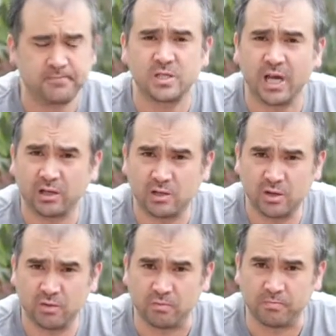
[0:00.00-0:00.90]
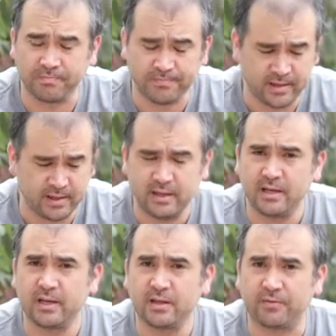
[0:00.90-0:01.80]
Check two,
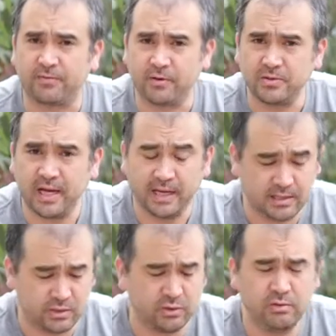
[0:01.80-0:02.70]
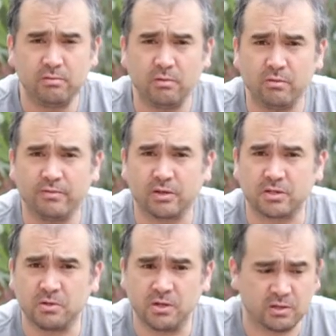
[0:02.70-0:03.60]
the fruit tastes good. We've got
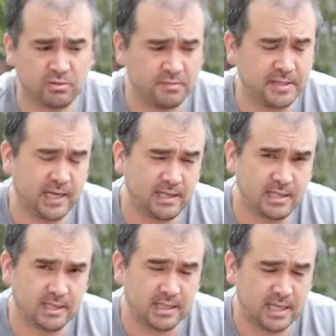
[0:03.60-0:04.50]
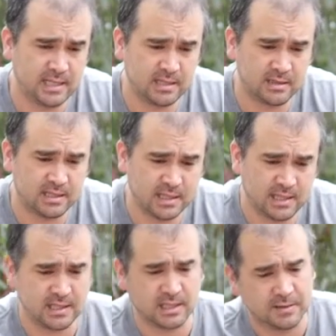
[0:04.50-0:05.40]
some nice ripe tannins in the skins and the
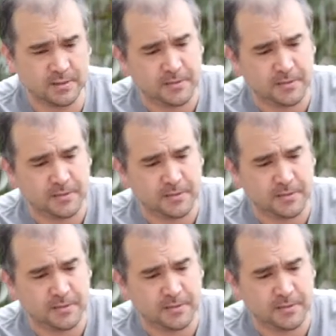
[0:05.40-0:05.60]
seeds.